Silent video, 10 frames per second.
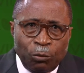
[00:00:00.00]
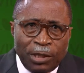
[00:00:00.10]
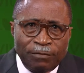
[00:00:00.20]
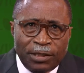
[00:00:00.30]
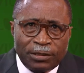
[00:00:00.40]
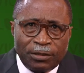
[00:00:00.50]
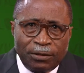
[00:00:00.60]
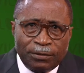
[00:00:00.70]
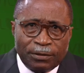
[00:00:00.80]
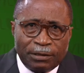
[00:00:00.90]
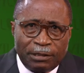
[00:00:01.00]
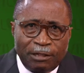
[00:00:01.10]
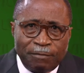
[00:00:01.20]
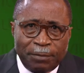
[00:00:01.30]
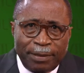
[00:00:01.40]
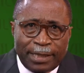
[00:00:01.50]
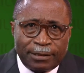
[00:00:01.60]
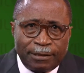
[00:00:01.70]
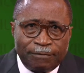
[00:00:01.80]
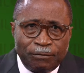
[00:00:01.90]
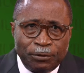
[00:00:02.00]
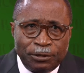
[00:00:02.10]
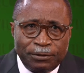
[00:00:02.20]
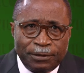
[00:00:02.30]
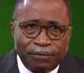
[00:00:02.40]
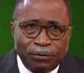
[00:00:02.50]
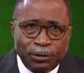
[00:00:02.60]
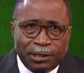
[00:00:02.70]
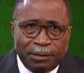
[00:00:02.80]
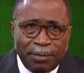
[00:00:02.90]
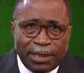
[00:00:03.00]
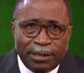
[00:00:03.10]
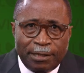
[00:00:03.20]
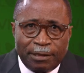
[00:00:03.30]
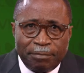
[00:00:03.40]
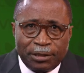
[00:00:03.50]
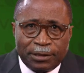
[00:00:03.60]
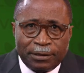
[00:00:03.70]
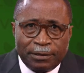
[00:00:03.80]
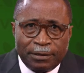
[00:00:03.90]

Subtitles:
12 days ago, government passed a $414 million budget